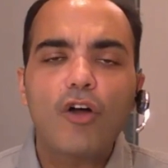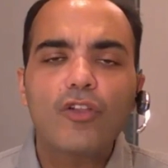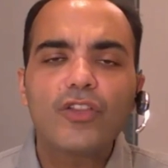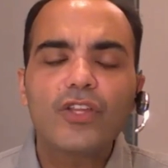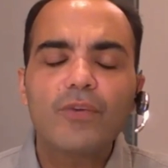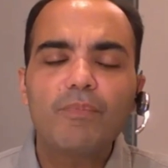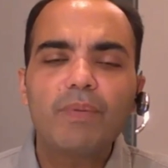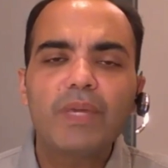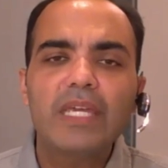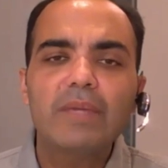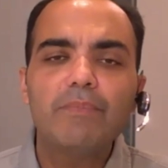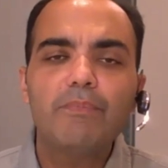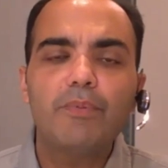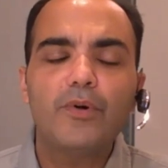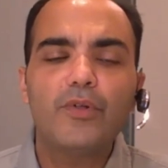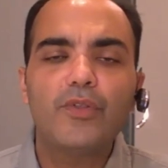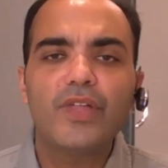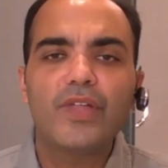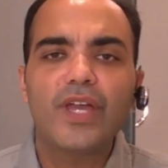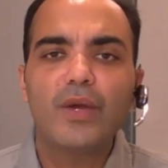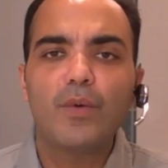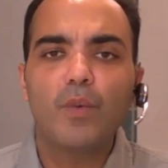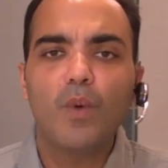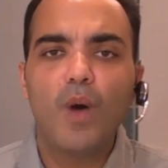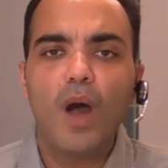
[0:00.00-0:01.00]
the people
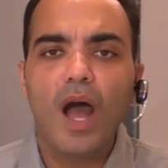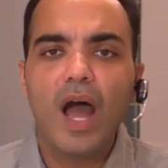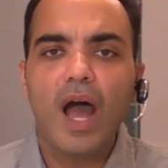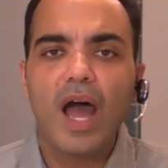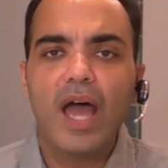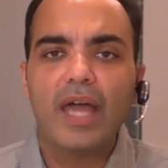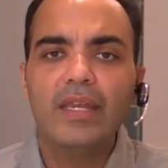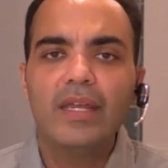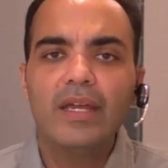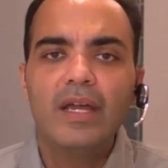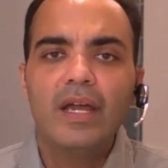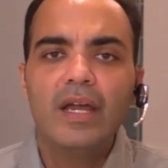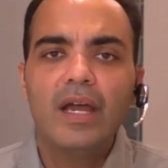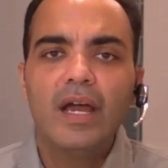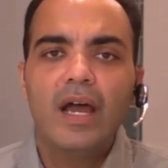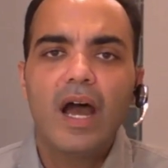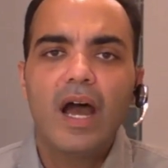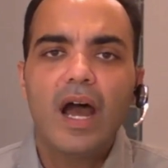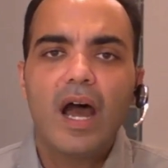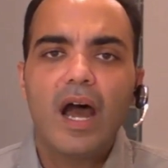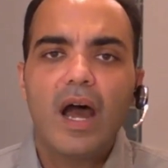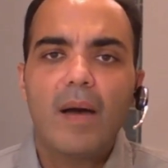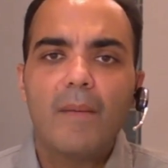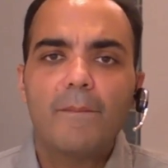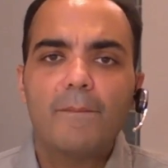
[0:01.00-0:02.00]
they want,
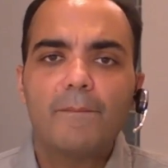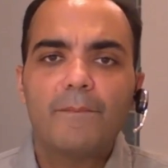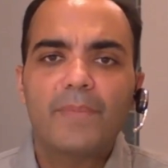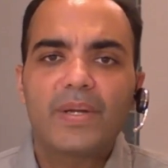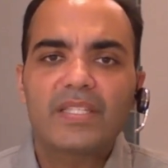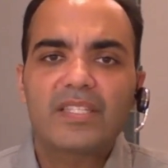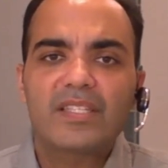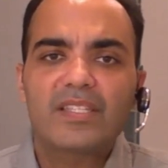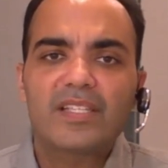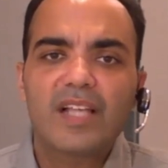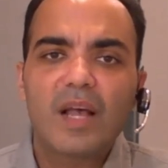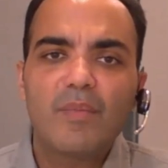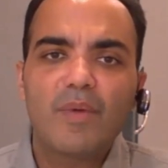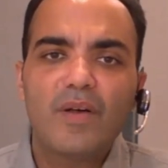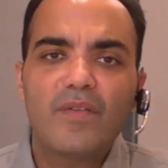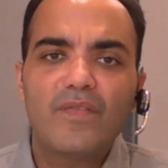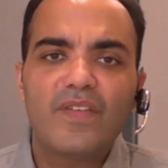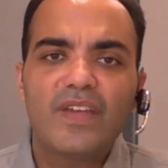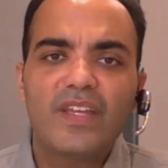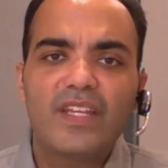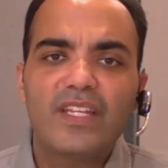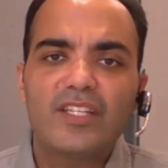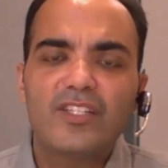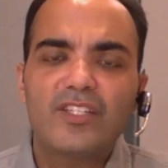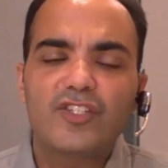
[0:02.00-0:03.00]
but some of
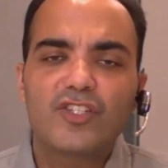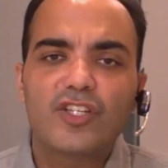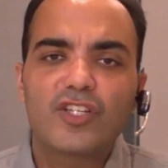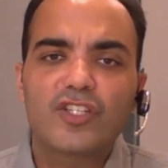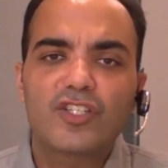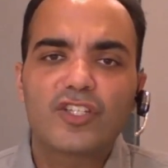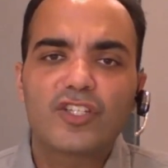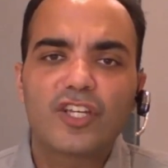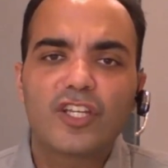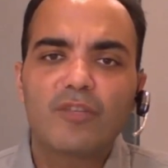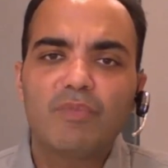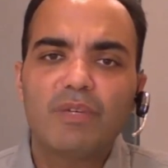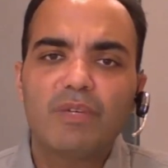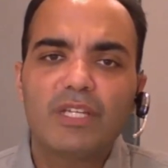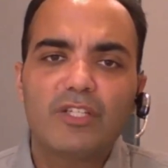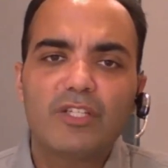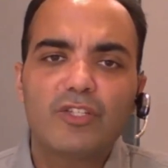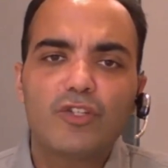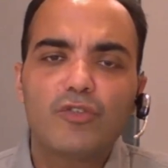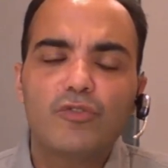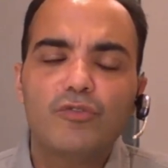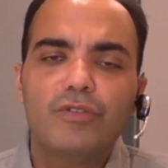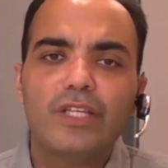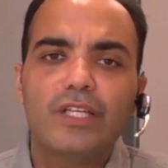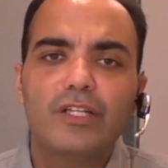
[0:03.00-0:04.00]
it is just going to be
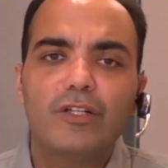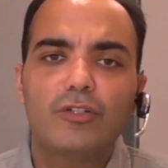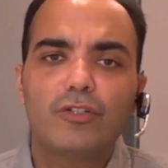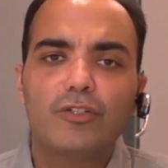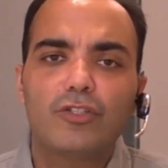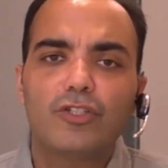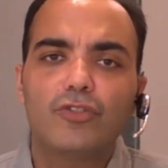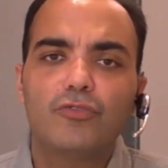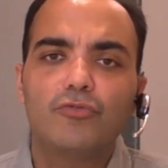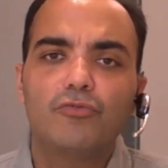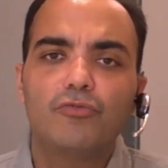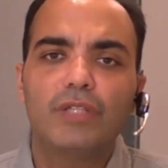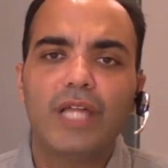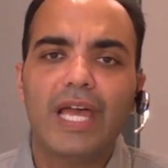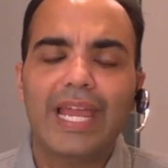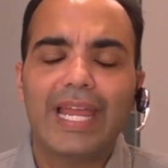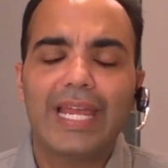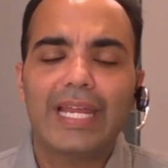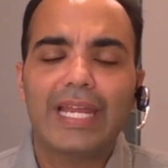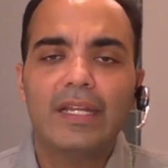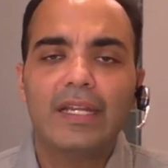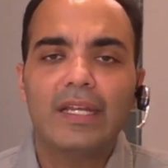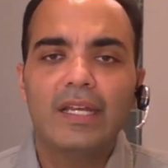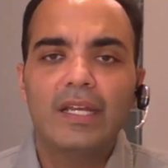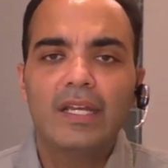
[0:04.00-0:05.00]
too little too
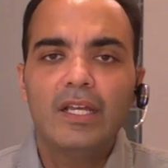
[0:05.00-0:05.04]
late.